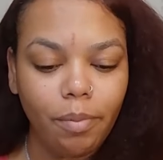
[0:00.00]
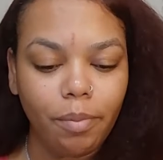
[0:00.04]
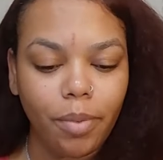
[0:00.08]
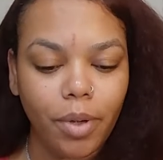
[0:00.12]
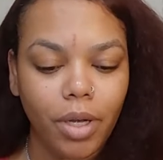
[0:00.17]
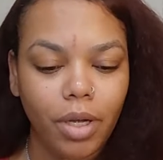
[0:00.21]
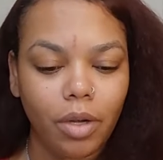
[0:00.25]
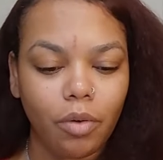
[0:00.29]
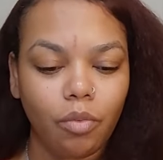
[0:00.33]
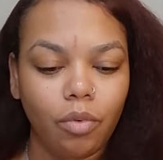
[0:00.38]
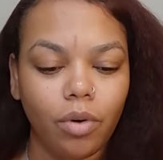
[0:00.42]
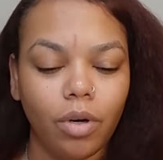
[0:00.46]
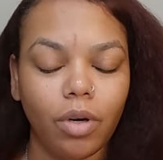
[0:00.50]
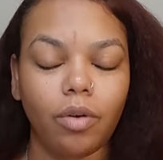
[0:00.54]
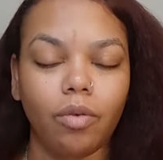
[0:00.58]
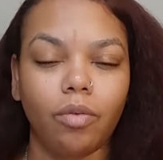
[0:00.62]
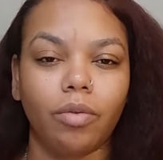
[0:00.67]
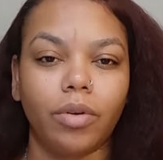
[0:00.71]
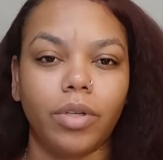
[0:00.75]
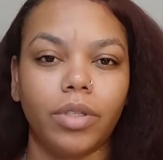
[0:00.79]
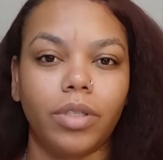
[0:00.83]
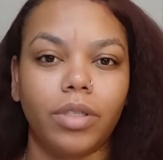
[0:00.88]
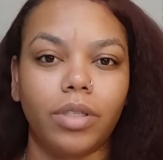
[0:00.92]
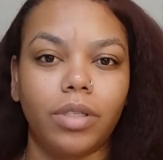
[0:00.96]
But we're
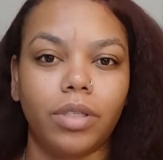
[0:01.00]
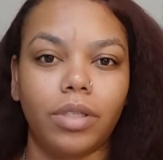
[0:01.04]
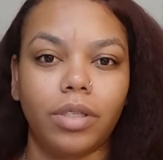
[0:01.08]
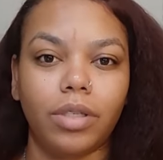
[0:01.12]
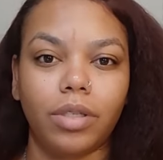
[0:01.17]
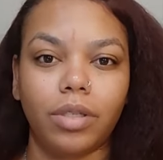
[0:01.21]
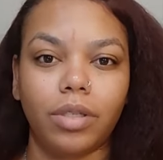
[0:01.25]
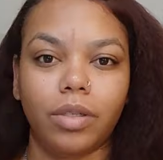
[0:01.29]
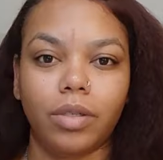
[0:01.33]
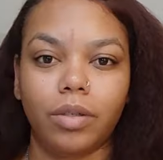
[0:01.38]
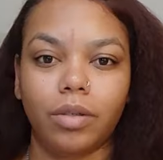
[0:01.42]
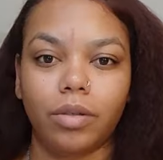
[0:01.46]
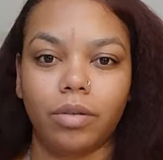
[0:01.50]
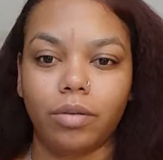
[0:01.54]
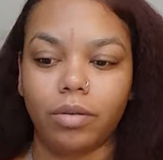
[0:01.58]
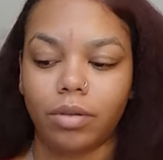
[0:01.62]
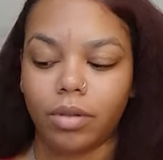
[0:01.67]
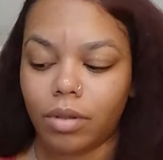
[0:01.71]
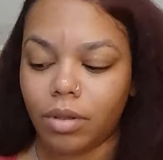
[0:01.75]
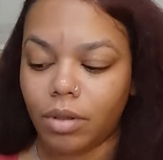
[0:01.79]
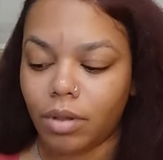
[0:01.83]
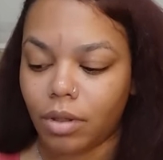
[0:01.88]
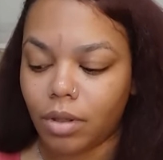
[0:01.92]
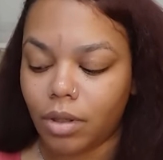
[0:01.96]
going to do
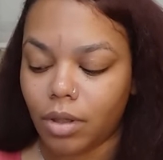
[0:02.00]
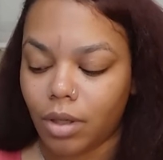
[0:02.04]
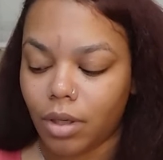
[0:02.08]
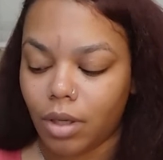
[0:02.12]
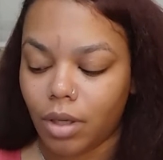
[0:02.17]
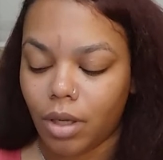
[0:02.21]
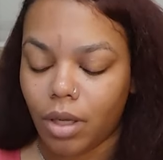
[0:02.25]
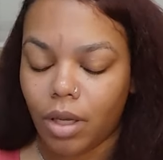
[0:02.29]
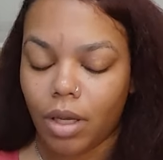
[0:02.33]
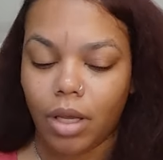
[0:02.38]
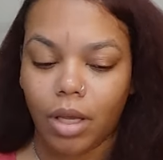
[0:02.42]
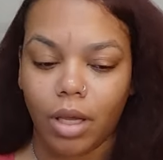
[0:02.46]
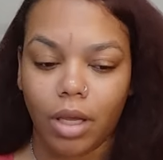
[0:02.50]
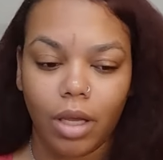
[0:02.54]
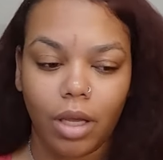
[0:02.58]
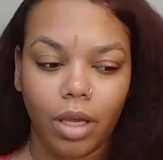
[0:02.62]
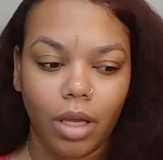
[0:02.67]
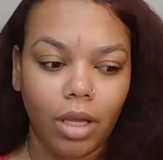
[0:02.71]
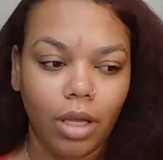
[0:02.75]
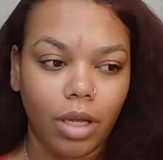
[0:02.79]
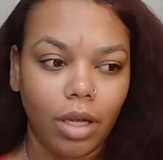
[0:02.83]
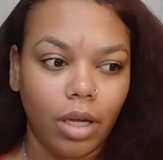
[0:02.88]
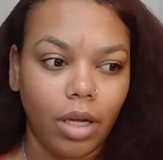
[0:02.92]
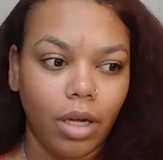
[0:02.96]

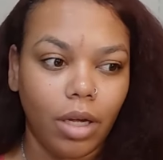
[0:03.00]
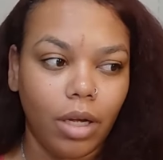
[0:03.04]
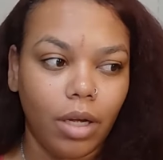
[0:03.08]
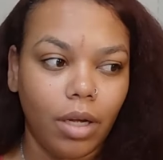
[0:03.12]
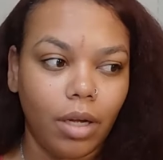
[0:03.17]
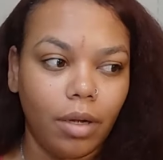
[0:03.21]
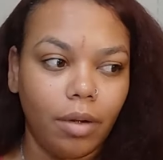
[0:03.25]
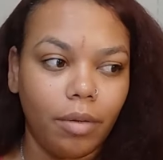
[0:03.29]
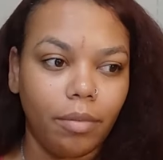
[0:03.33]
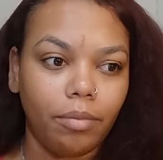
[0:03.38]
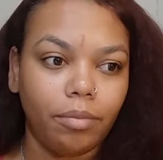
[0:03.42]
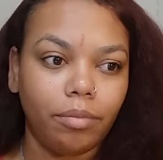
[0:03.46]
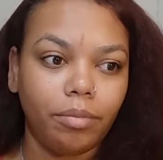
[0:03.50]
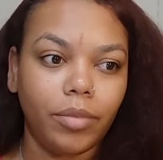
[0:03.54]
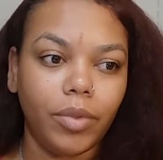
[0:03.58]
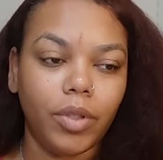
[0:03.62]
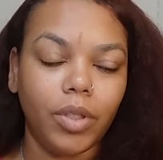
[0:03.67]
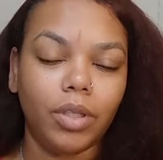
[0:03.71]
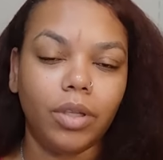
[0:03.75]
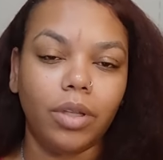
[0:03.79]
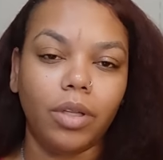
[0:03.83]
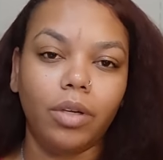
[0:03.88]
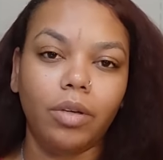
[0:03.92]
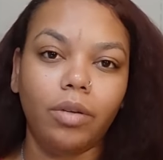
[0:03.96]
a uh,
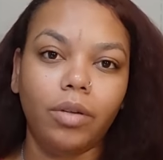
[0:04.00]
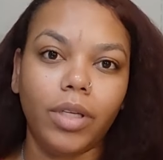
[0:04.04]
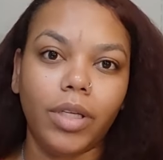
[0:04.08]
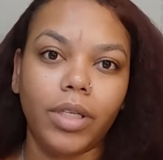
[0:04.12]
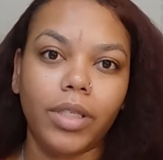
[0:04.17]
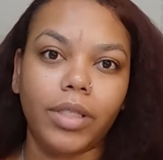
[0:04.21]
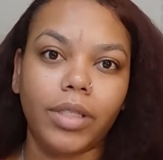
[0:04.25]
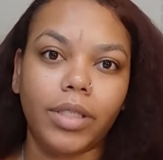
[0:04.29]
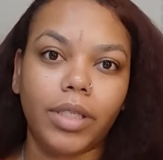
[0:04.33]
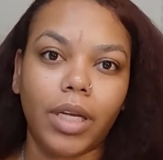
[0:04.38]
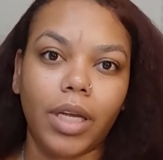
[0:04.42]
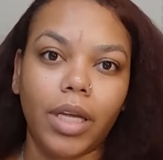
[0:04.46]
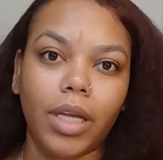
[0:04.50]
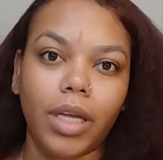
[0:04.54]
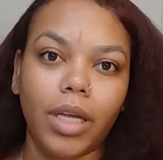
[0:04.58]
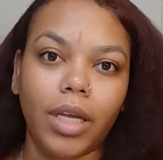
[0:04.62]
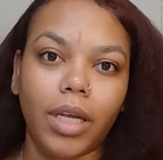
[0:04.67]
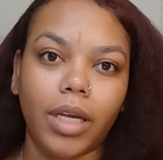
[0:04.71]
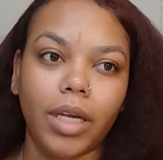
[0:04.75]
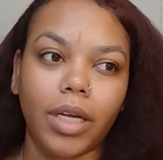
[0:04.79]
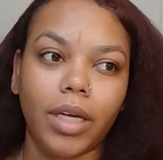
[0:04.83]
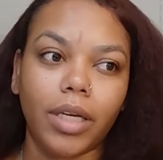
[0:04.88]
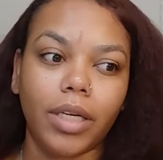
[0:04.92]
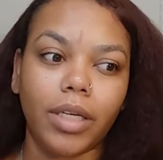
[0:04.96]
glueless
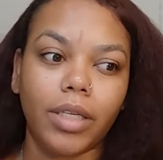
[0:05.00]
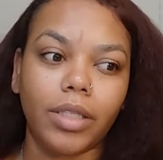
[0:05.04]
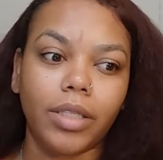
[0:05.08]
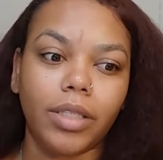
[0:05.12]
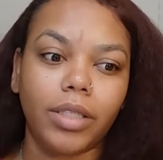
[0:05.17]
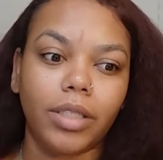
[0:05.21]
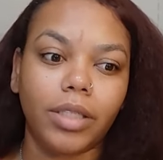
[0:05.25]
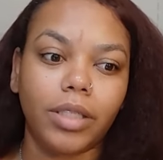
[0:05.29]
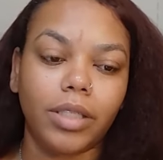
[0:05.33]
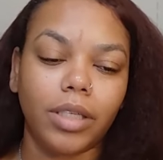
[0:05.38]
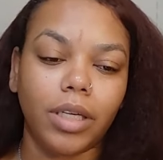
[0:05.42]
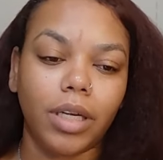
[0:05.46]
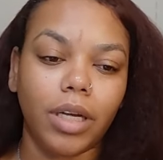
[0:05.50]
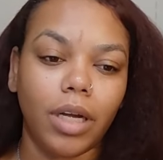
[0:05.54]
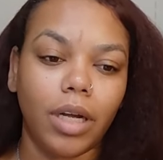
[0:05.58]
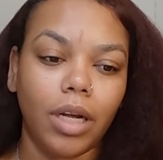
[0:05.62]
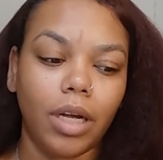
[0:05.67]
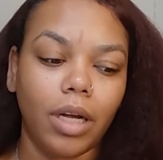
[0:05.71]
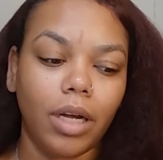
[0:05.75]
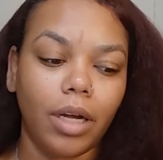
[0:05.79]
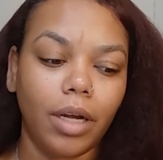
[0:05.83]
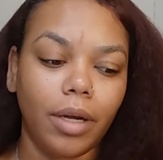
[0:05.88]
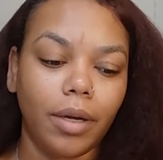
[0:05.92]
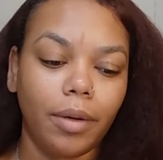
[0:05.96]
and
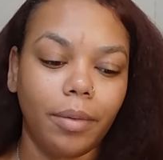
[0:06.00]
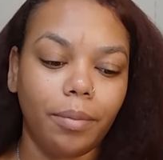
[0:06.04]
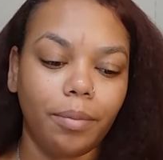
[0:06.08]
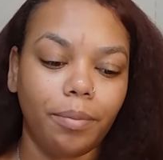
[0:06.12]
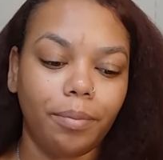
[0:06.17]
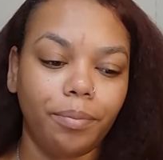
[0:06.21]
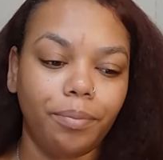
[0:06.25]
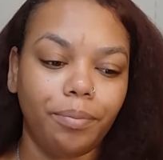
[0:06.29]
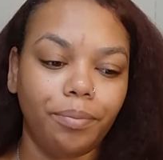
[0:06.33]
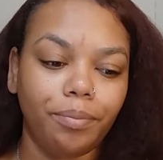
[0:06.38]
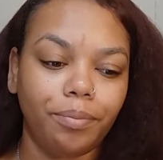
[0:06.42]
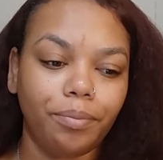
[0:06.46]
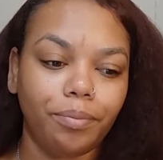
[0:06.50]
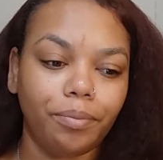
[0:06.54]
um,